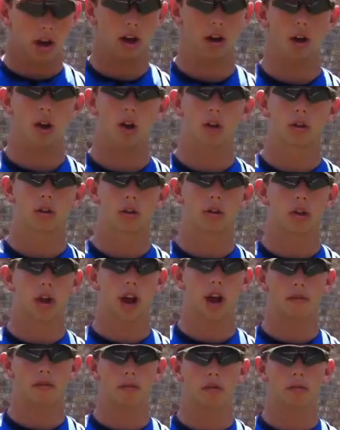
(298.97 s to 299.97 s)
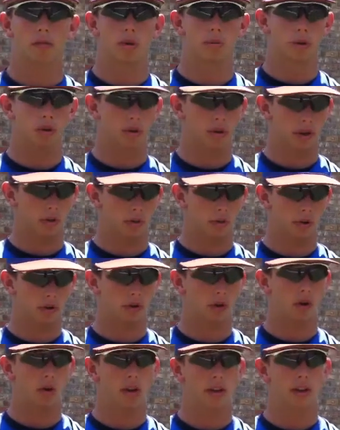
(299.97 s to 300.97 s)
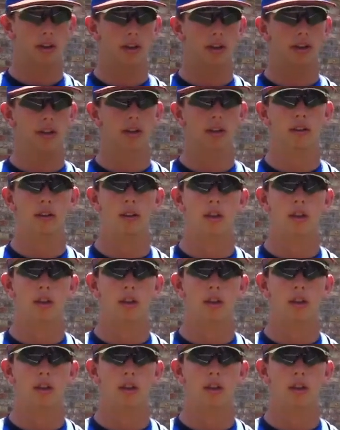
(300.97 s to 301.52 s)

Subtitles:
and also you have to remember that when throwing this,